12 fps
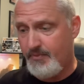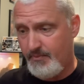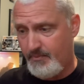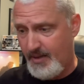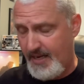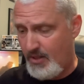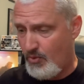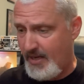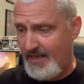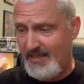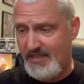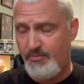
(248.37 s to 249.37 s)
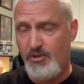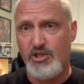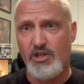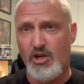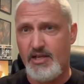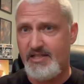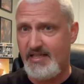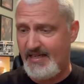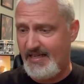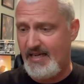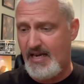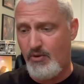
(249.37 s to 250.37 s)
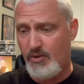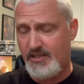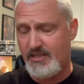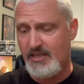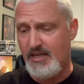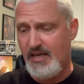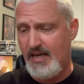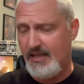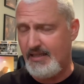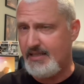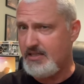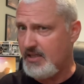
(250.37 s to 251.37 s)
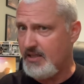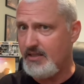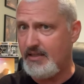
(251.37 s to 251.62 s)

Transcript: by the way, these music on C D, I was a little,